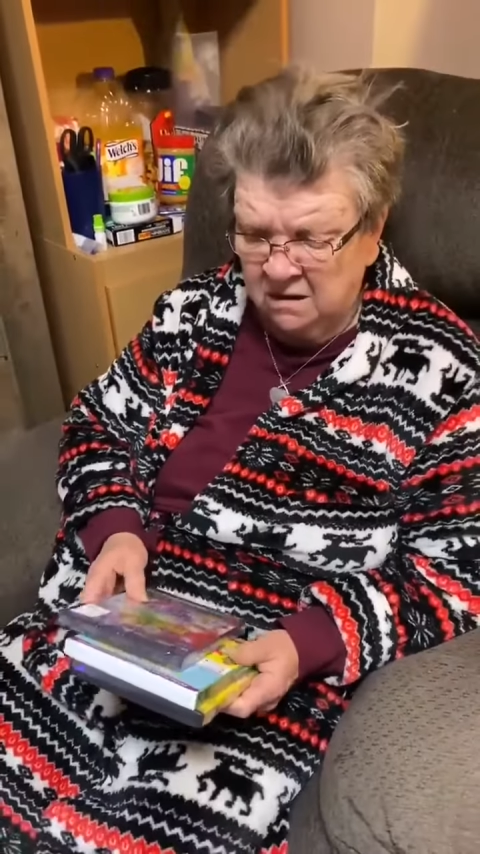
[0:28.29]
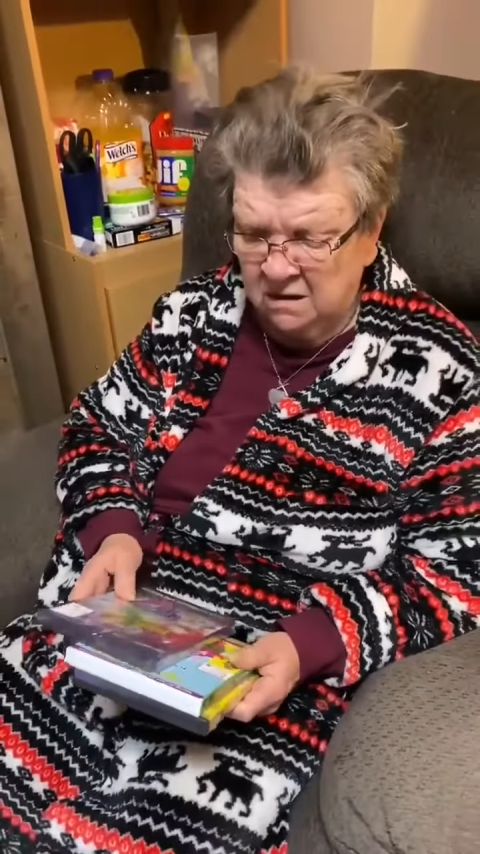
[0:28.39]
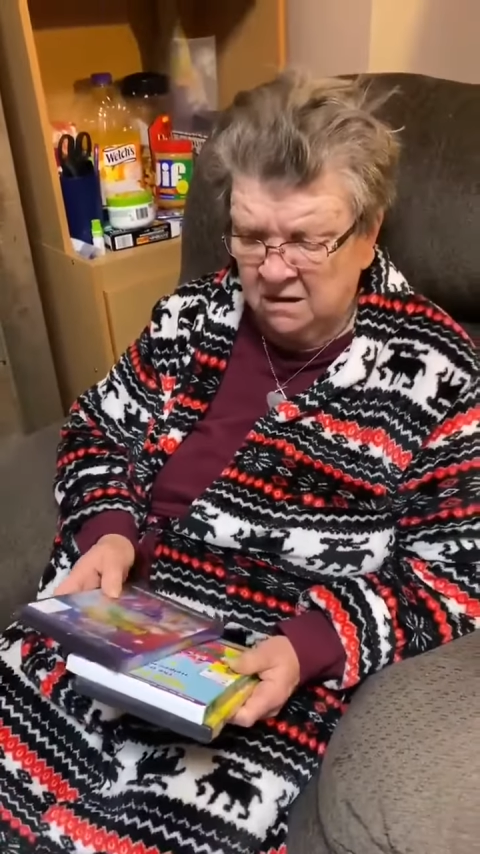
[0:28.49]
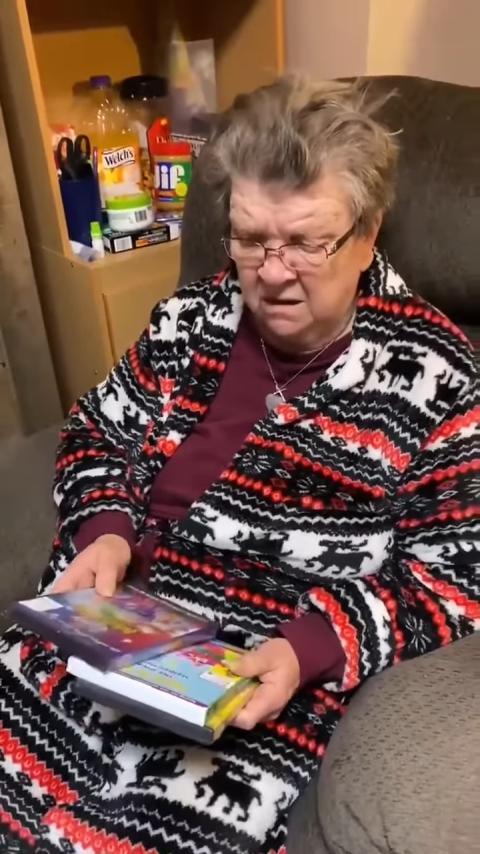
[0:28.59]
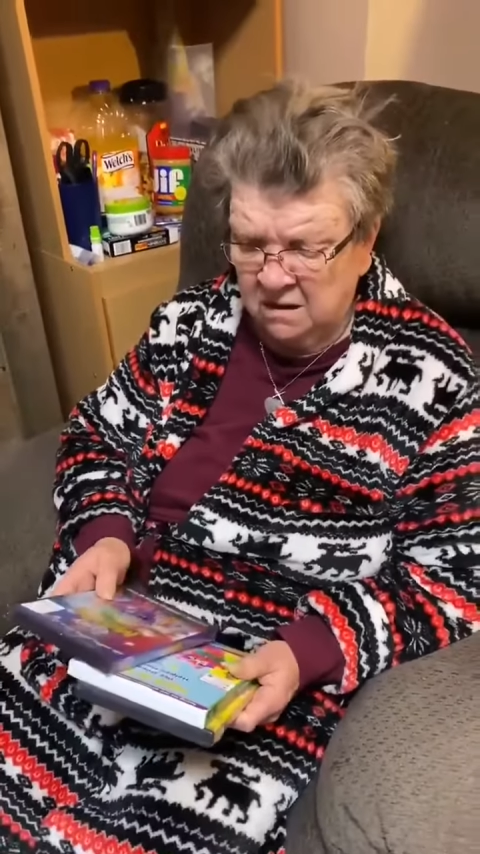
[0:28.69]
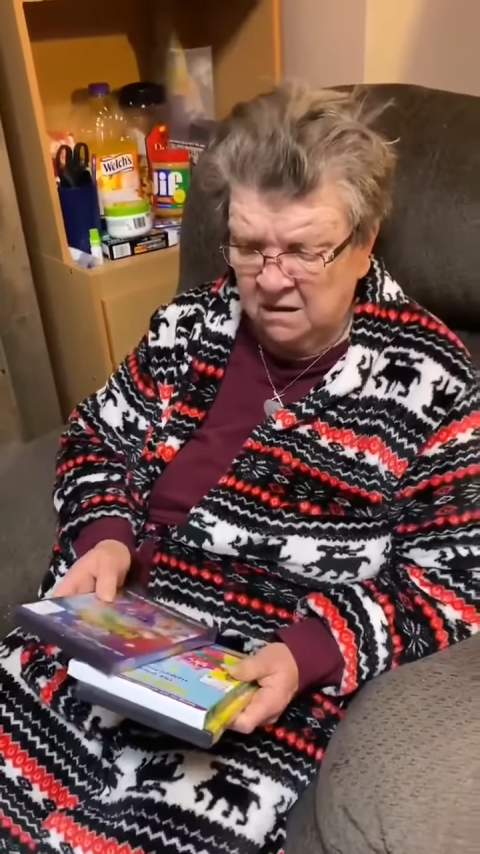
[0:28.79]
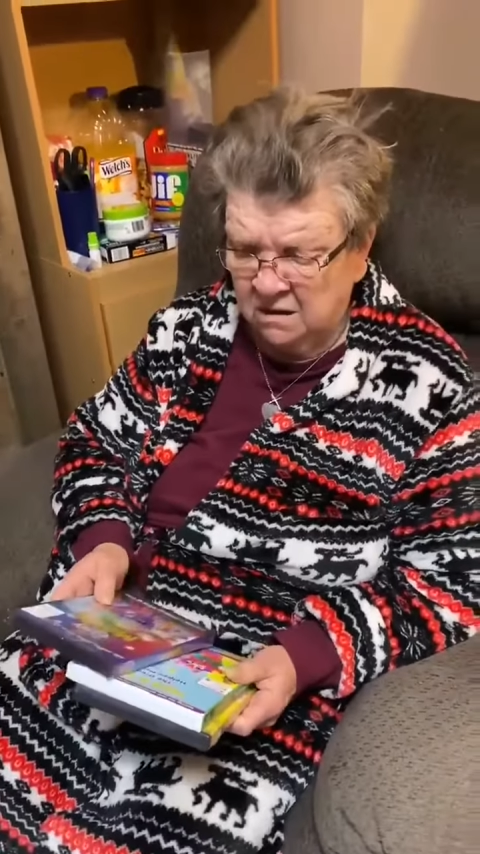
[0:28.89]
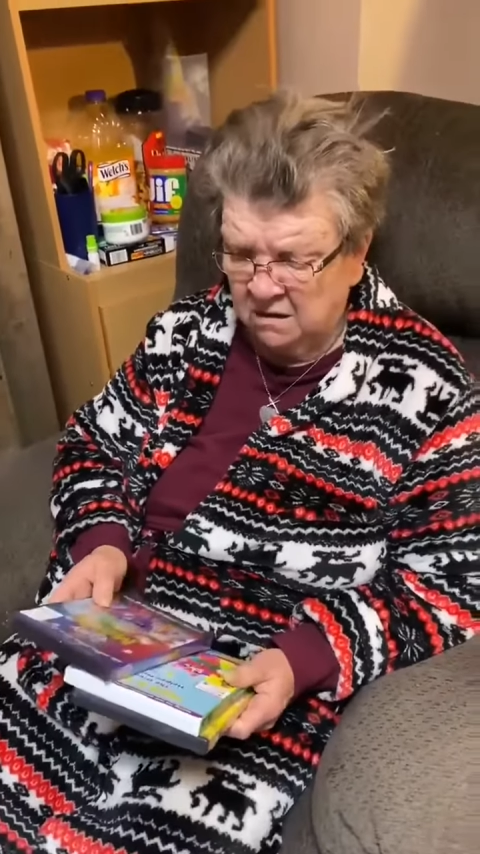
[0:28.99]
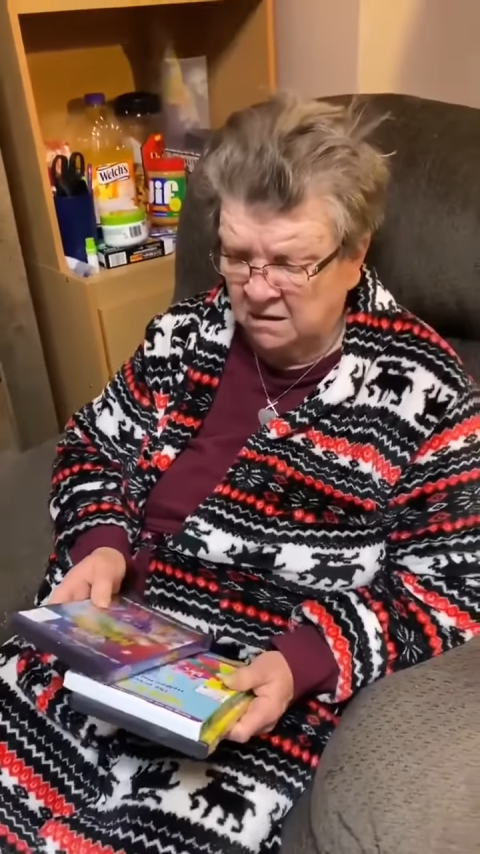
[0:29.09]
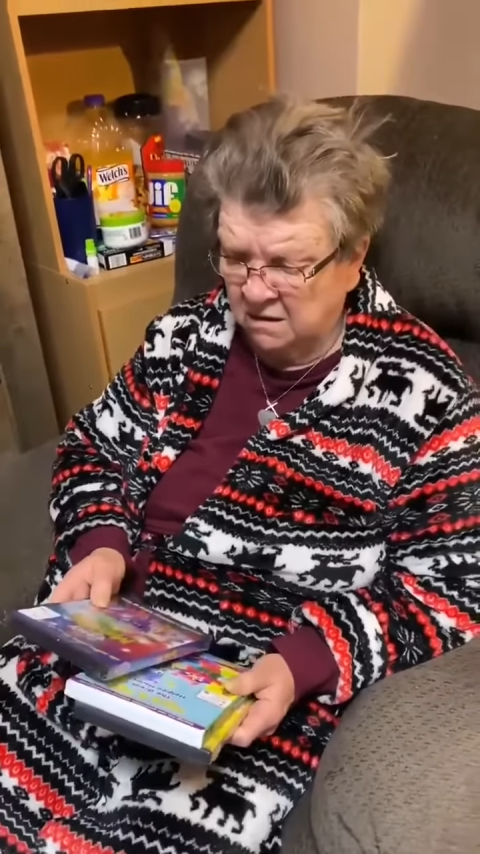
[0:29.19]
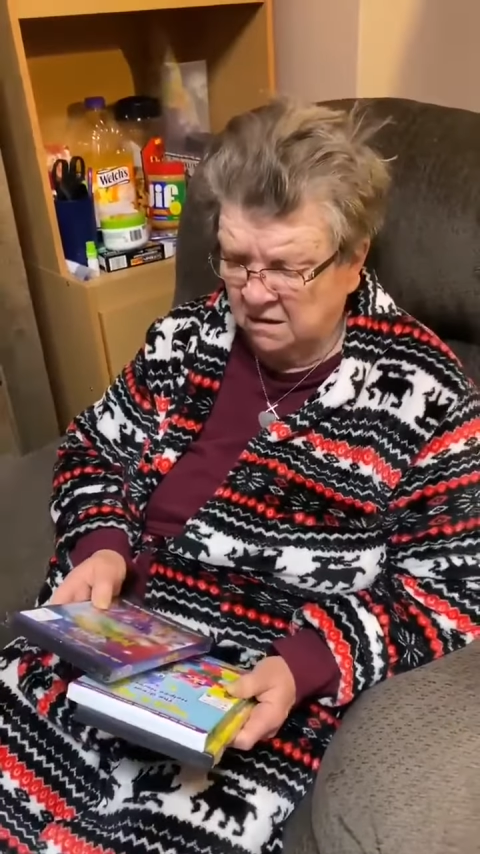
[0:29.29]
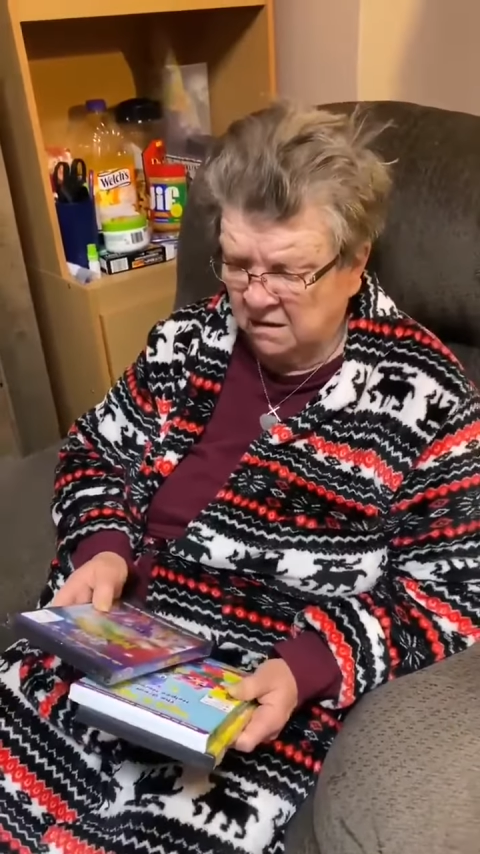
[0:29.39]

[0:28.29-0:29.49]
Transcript: I thought you wanted to see